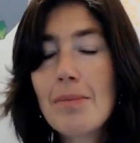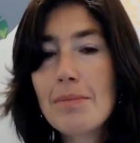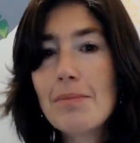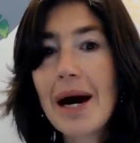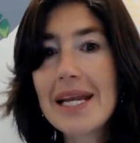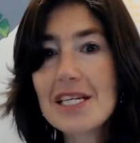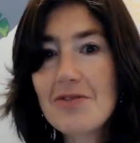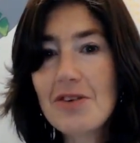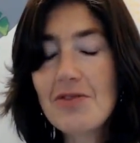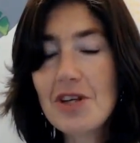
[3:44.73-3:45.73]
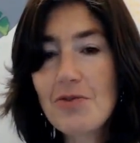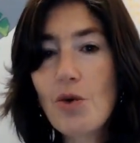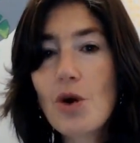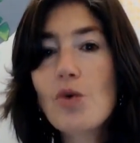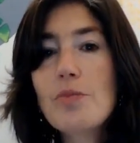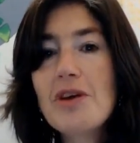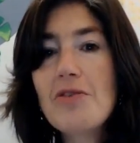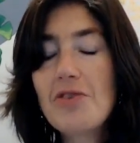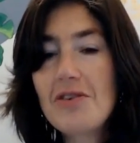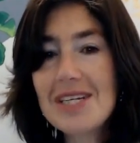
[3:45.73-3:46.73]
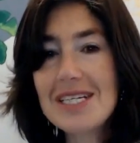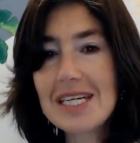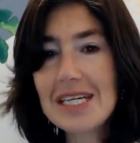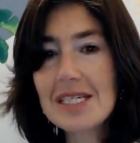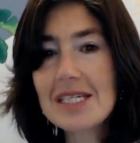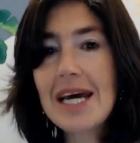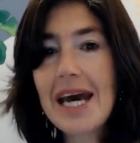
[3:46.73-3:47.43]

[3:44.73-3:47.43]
minus 54 would be 56,